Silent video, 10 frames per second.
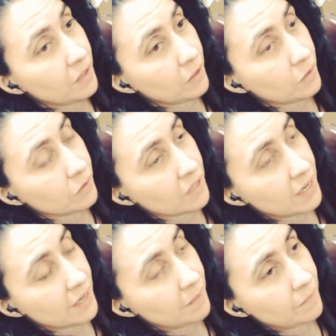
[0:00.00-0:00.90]
the whole
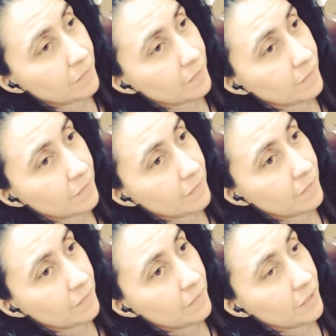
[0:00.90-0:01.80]
time?
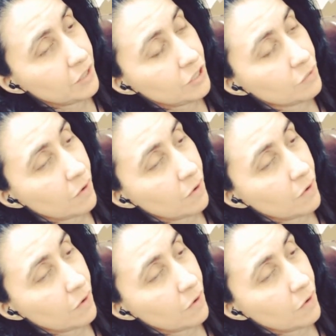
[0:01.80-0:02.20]
They just